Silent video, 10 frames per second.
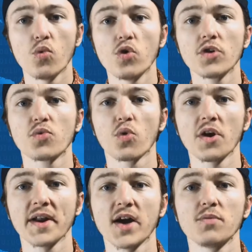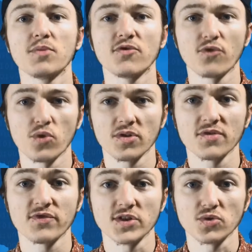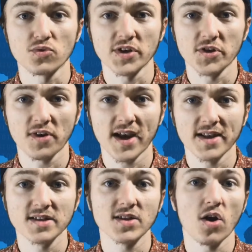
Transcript: would run out before the fiscal year ends